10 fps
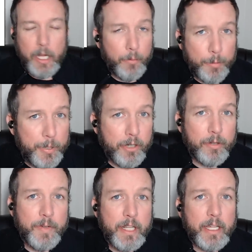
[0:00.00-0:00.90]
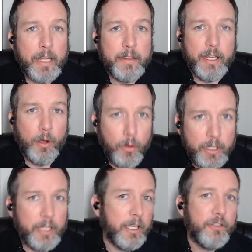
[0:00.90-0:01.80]
It would appear to me that the
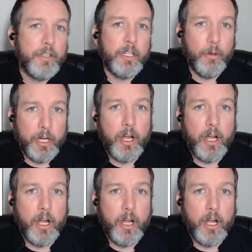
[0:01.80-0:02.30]
only lynching going